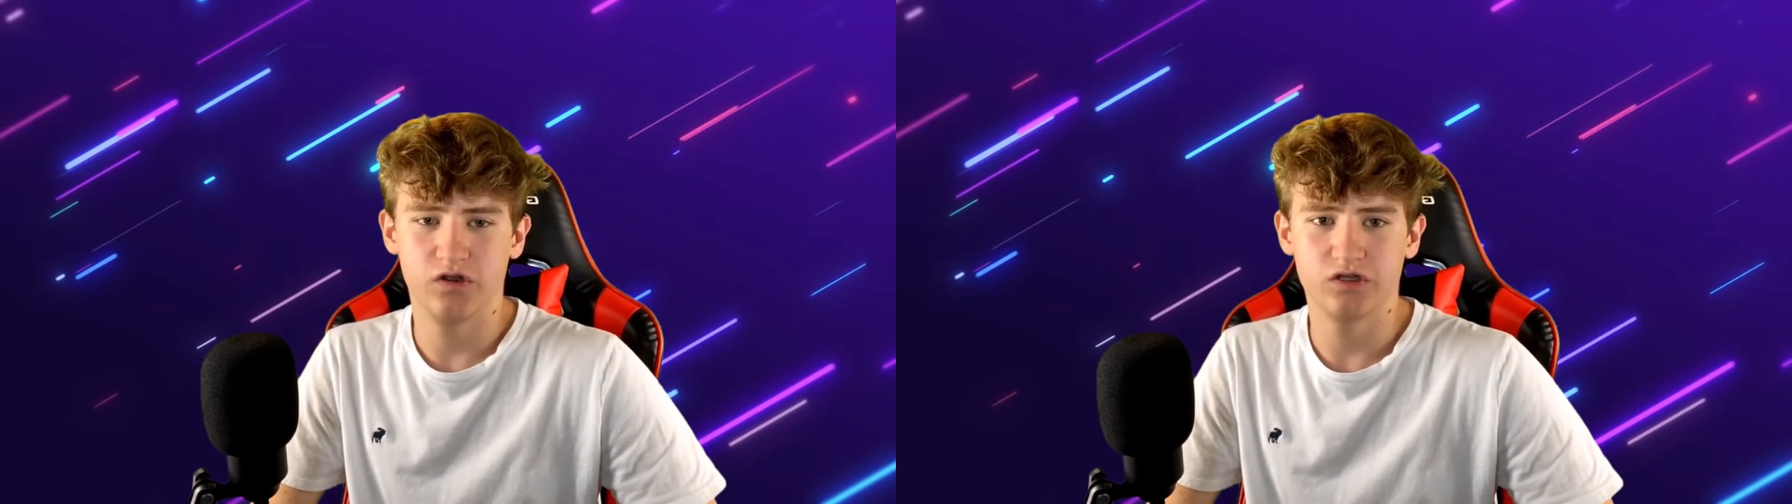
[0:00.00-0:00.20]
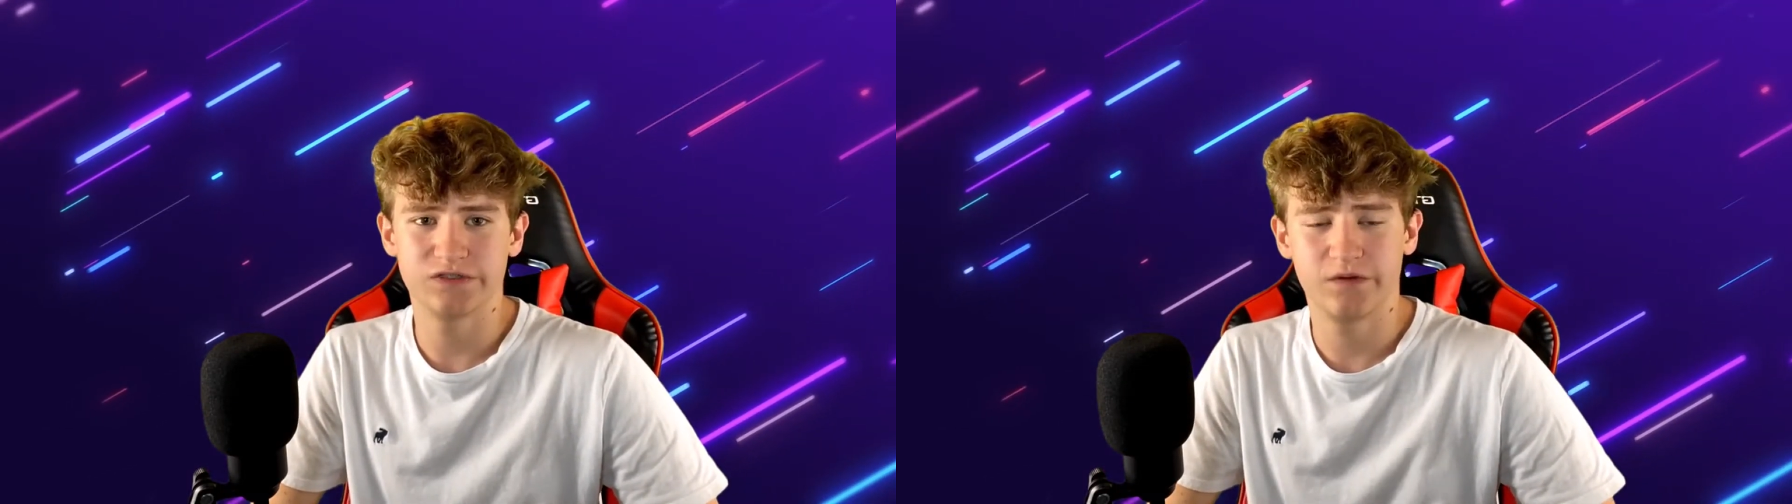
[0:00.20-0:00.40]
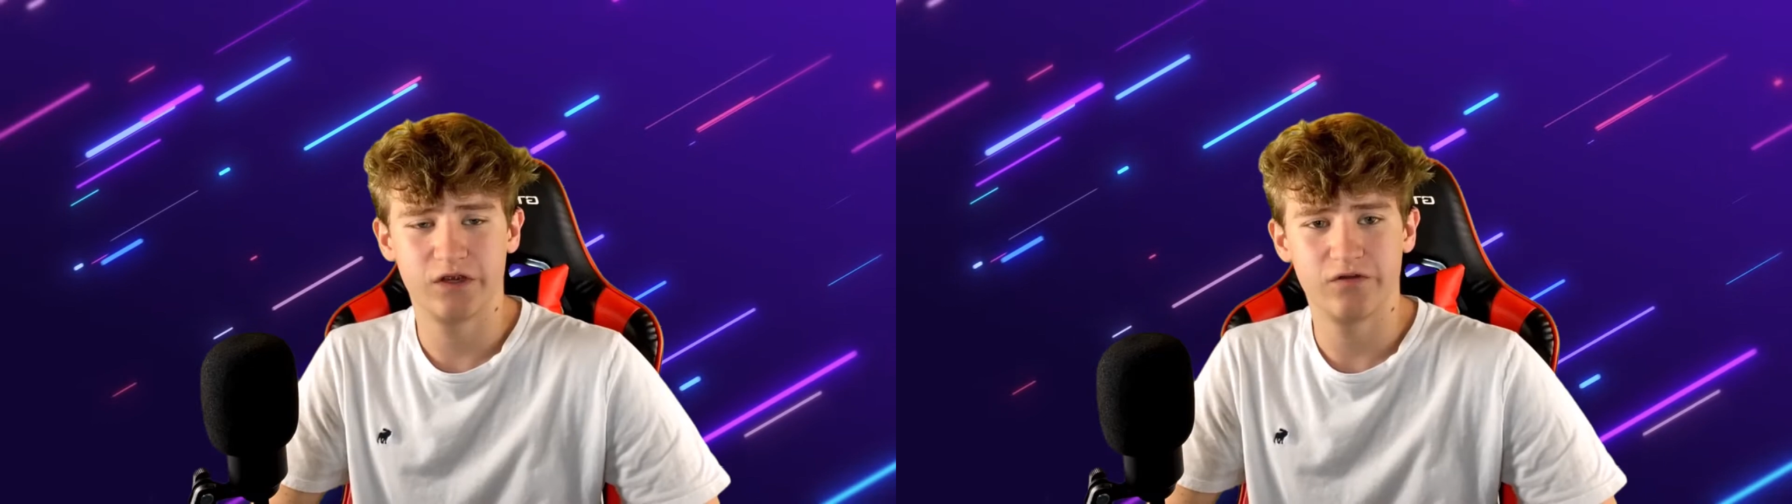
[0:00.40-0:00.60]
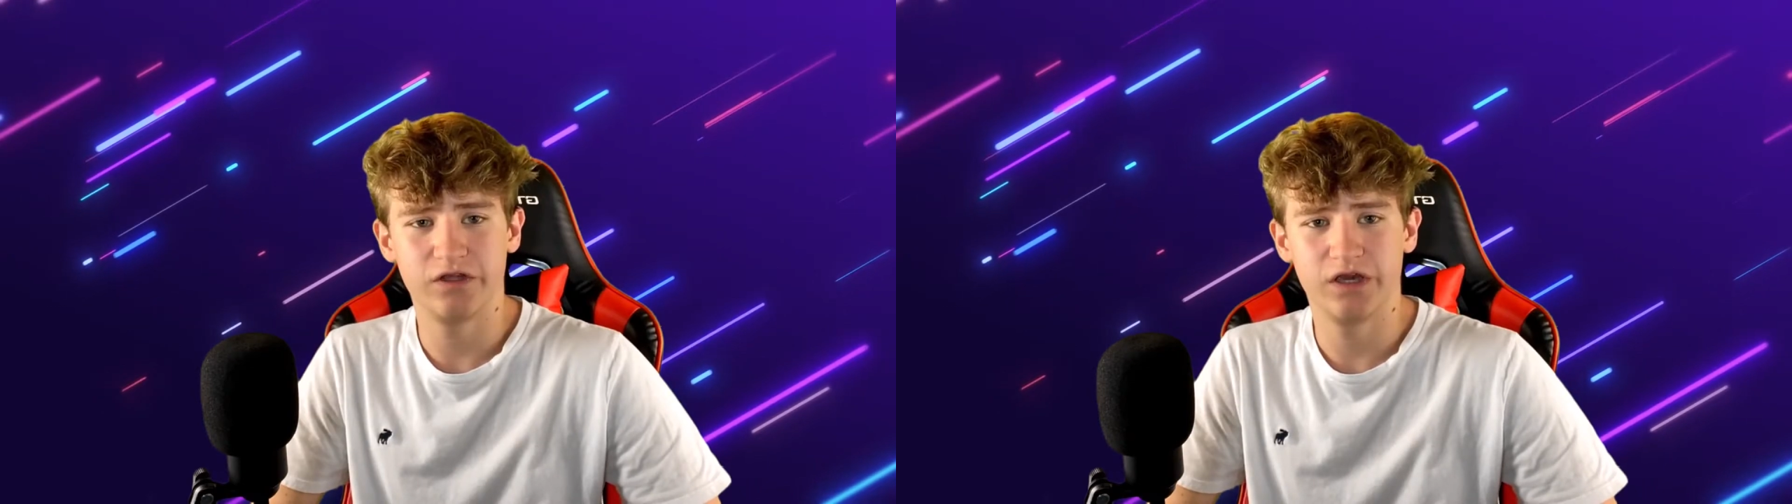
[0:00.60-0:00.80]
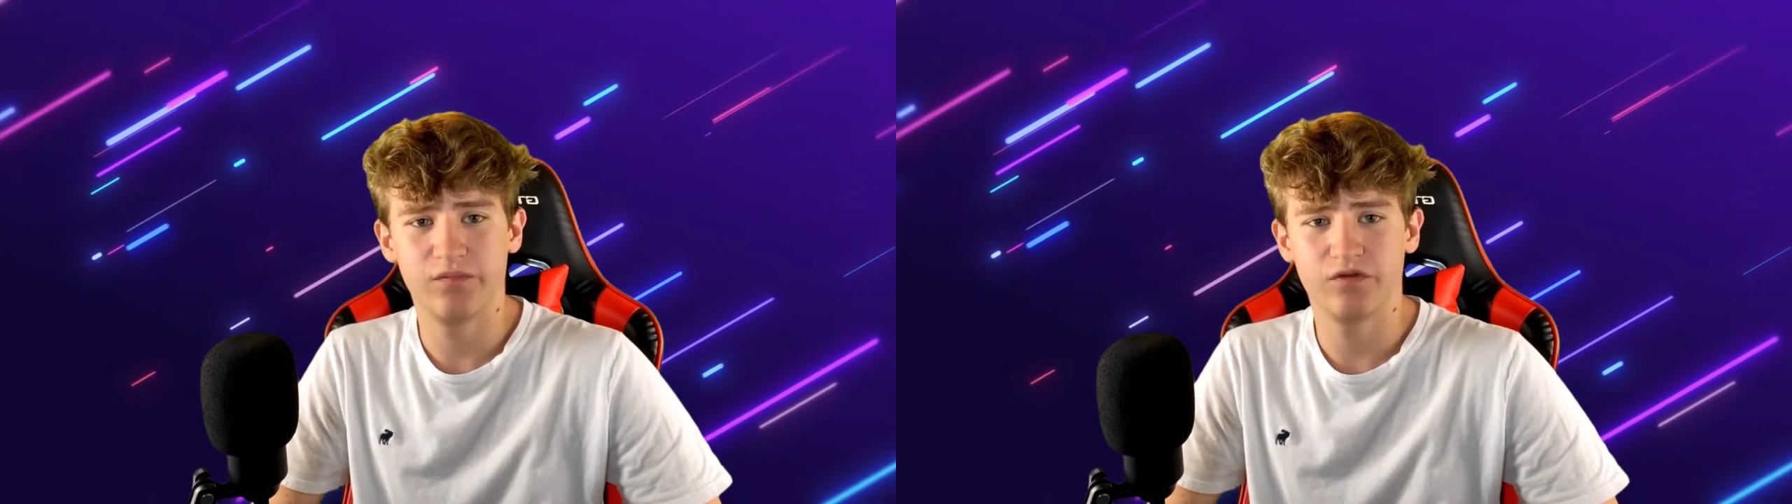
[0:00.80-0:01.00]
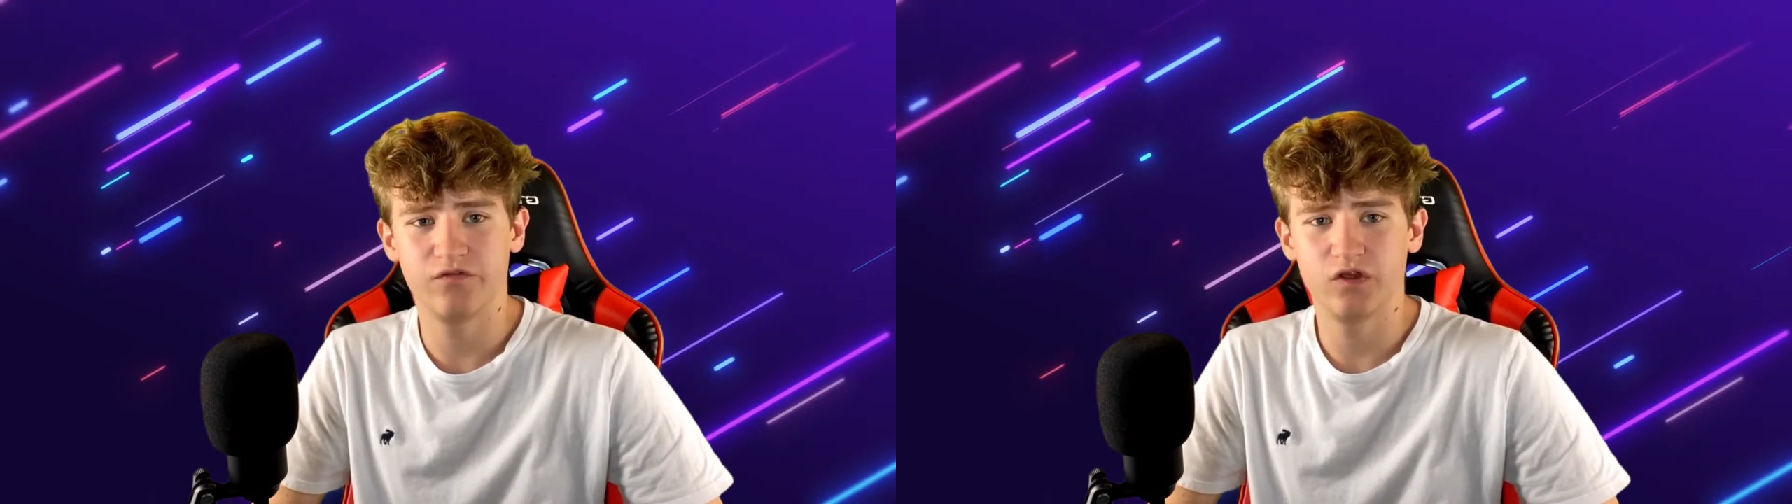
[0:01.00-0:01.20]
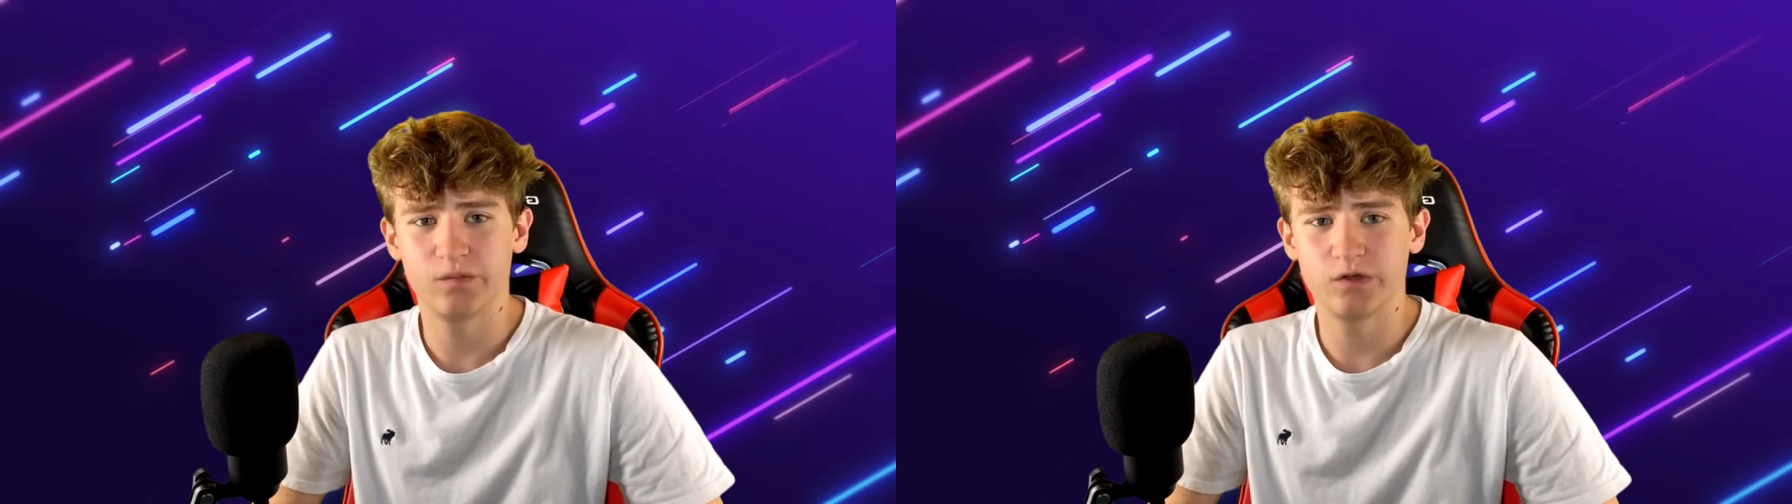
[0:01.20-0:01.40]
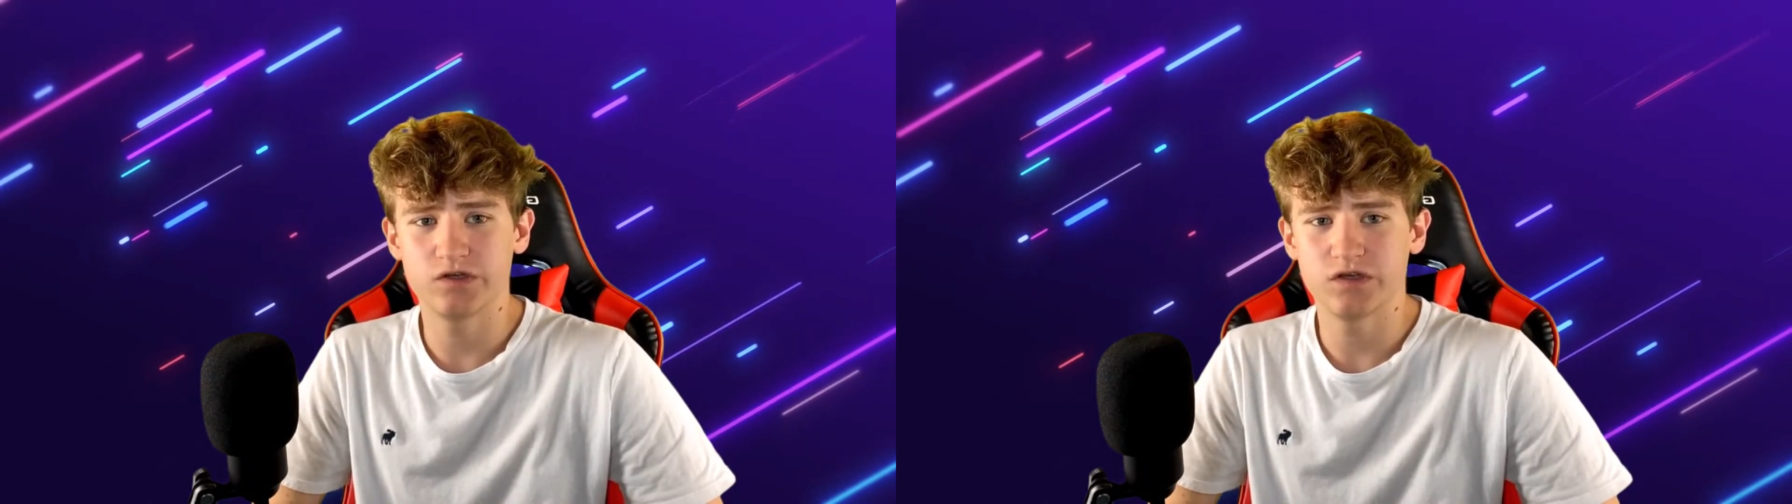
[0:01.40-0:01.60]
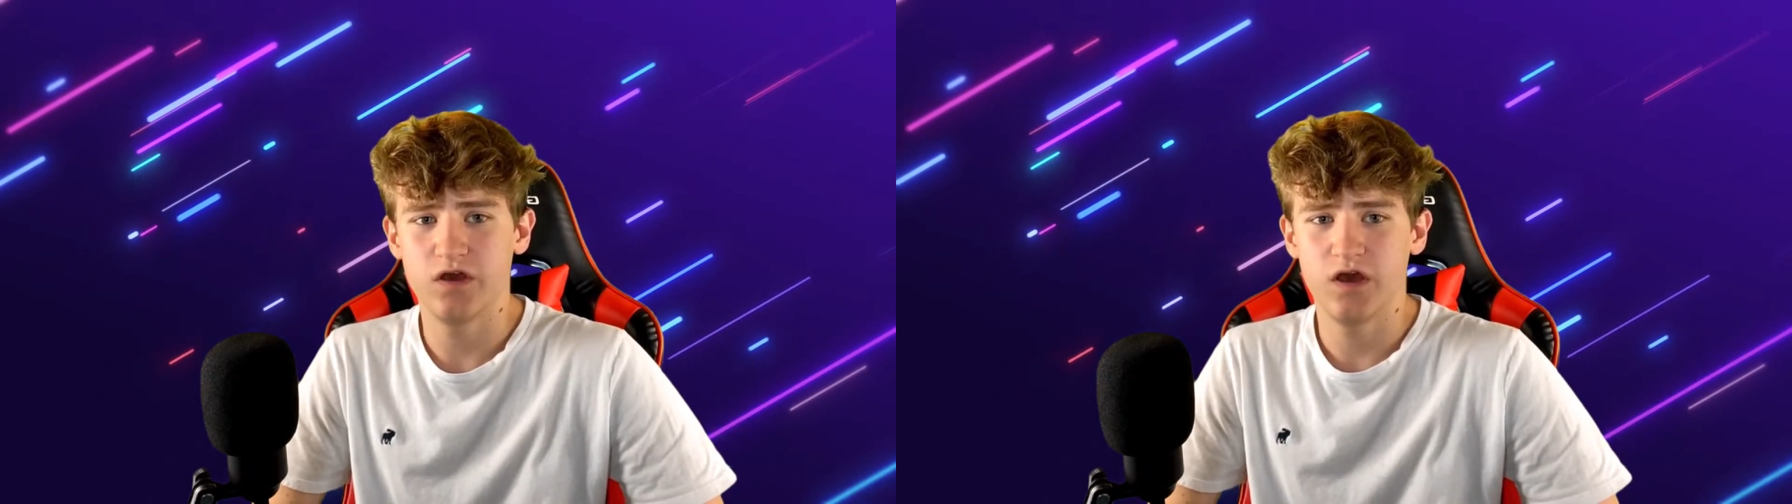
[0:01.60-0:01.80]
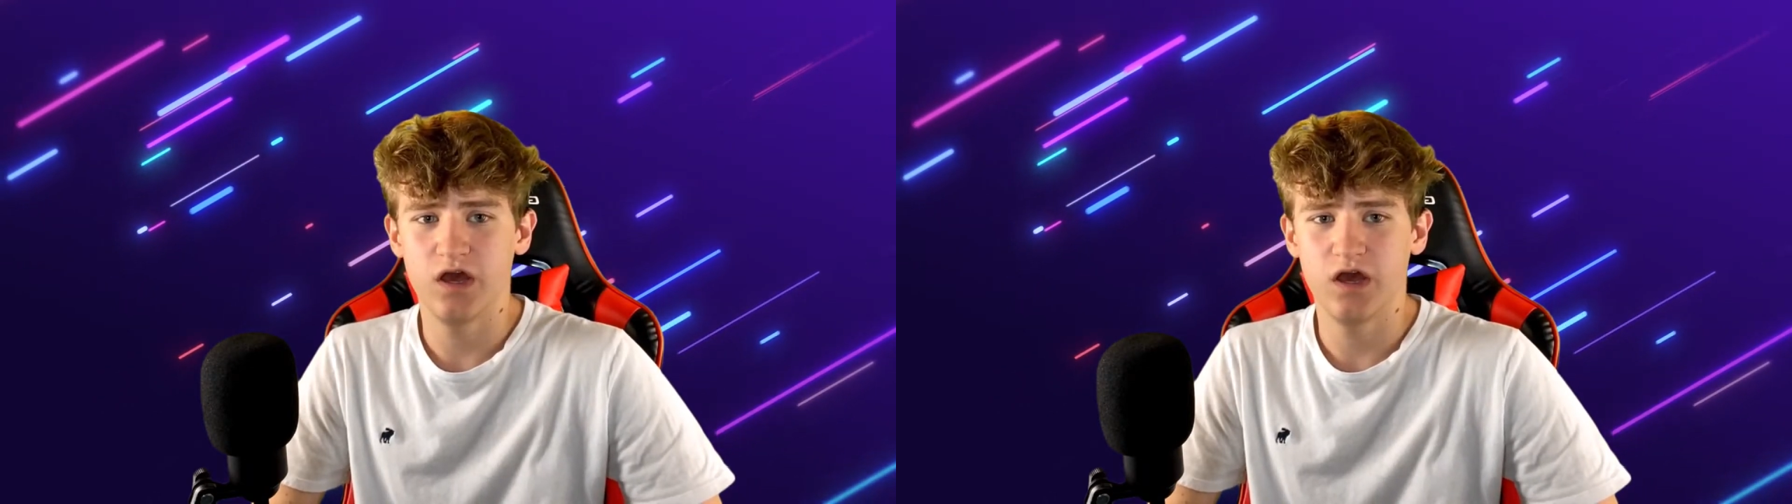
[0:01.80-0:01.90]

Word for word: are aspiring game developers,